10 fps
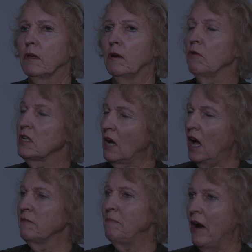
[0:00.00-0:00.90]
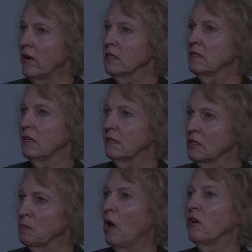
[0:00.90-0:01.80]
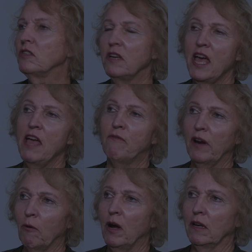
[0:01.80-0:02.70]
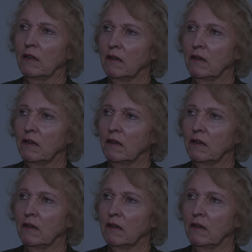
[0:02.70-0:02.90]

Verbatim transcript: a retired barrister spoke to everyone.